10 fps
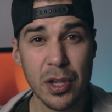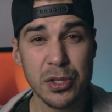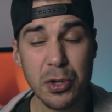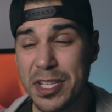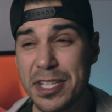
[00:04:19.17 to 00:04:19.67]

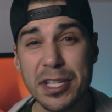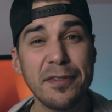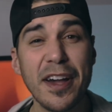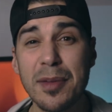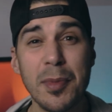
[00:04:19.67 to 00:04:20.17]
So it's easy to
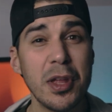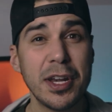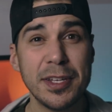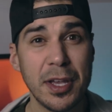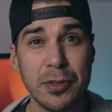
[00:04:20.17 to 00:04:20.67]
find
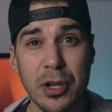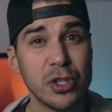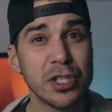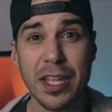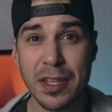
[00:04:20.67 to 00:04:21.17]
communities out there
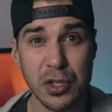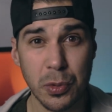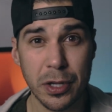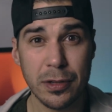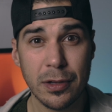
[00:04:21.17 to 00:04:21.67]
just like this one.